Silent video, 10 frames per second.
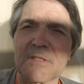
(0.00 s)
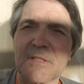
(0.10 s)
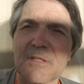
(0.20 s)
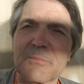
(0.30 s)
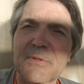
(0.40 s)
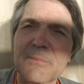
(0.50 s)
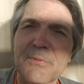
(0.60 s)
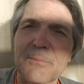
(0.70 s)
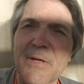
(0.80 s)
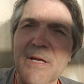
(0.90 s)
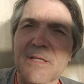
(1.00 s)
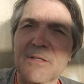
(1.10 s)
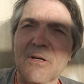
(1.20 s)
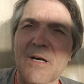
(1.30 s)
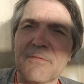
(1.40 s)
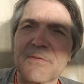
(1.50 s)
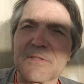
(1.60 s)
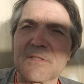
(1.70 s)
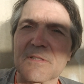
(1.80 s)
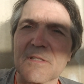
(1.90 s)
and get people back in
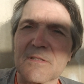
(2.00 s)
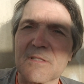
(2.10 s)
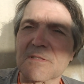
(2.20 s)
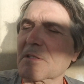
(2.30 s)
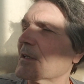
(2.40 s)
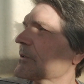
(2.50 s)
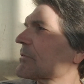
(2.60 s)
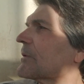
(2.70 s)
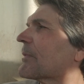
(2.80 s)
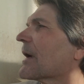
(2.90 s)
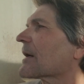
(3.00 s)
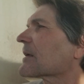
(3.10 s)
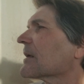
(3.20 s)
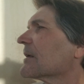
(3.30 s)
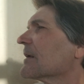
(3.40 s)
office and get this country back